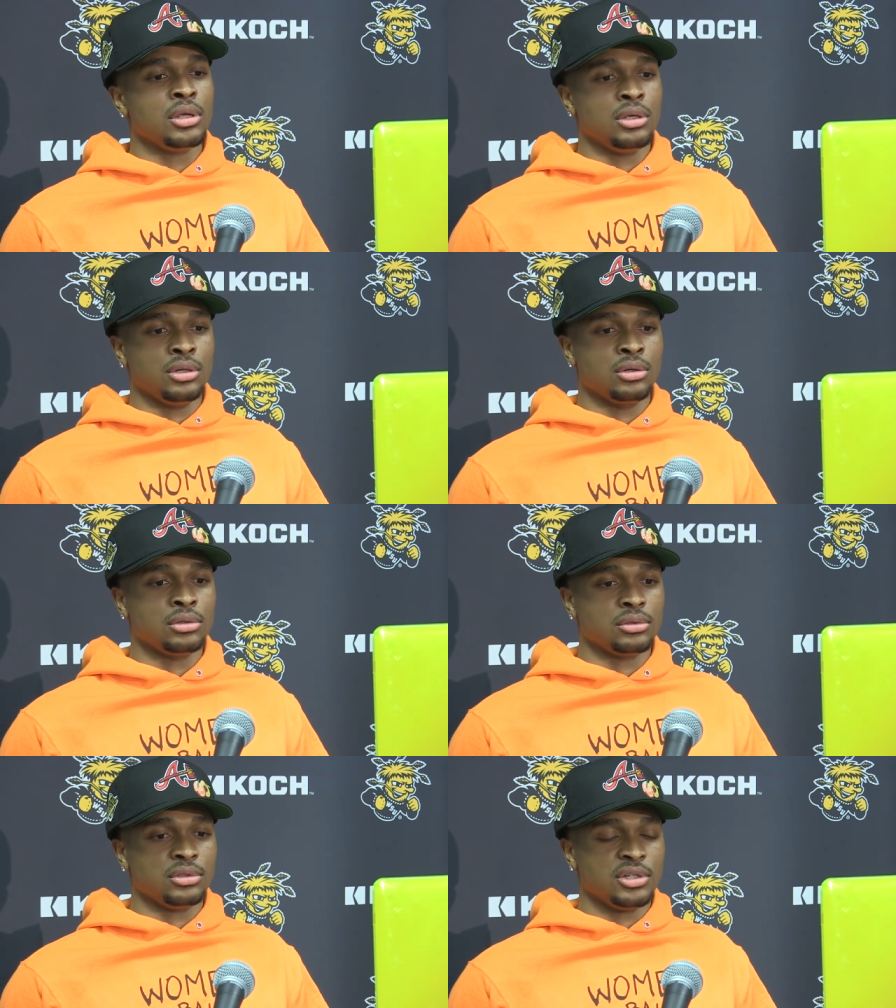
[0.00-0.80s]
you
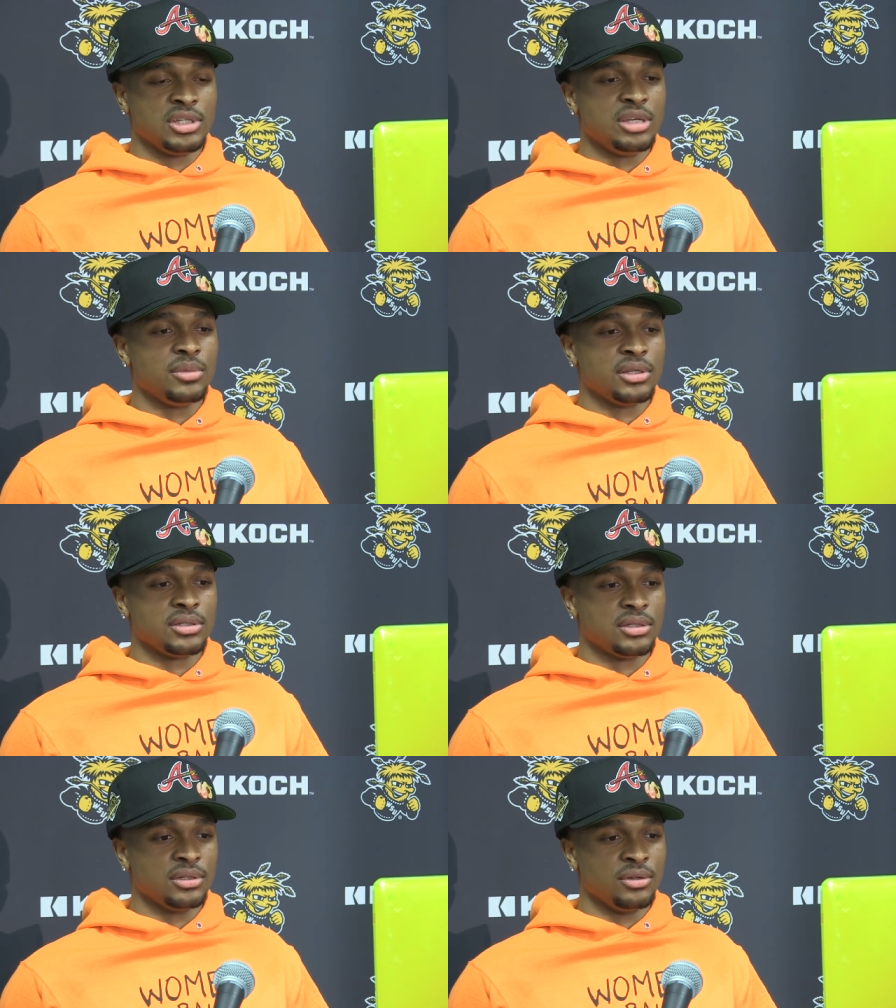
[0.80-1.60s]
know, your
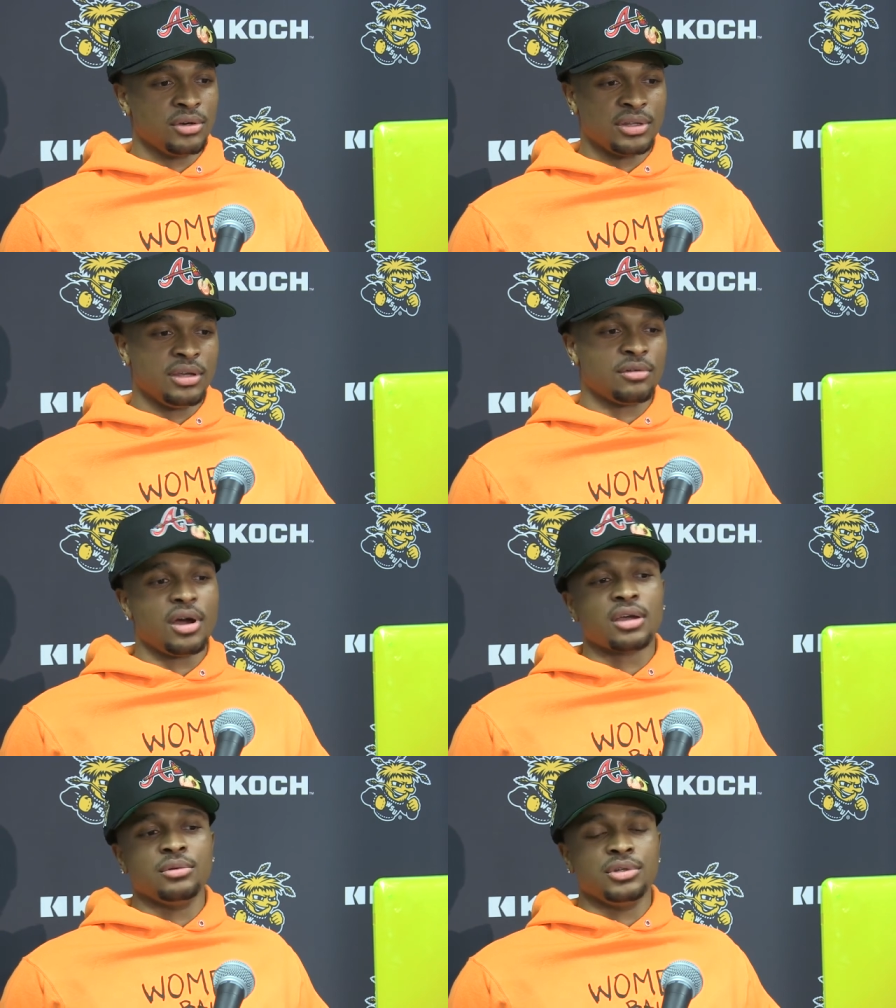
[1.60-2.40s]
teammates to know that they're
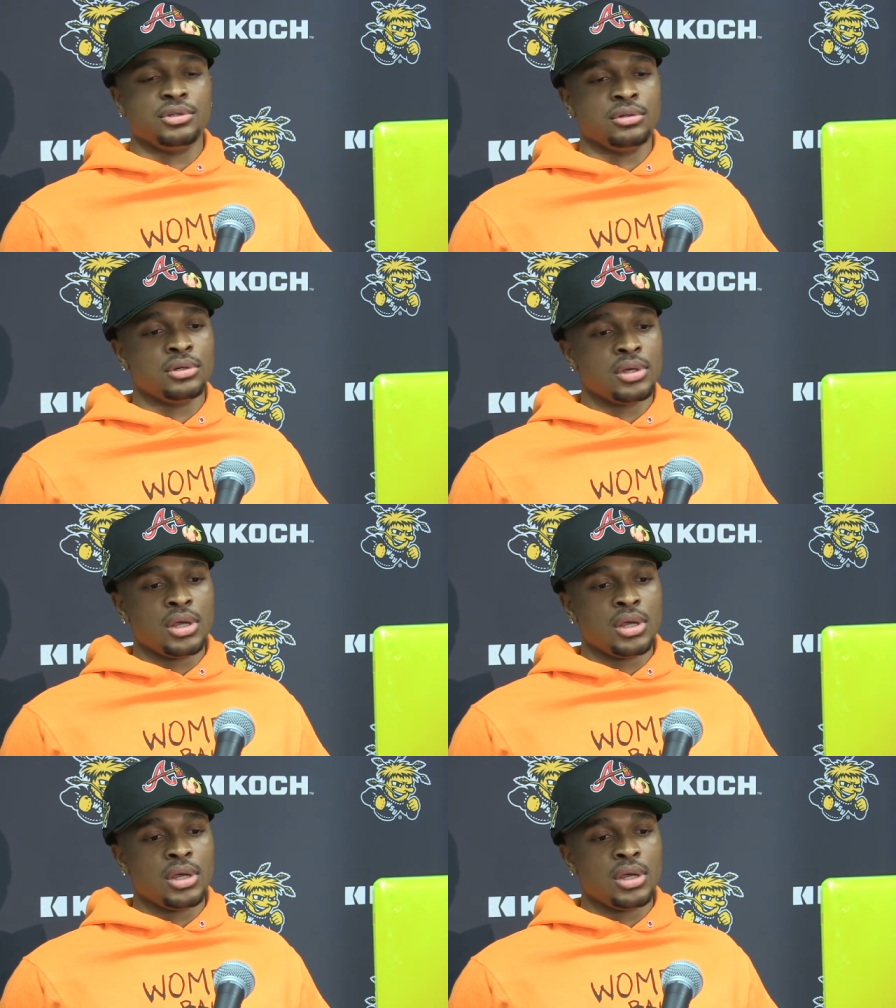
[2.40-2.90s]
rocking with you.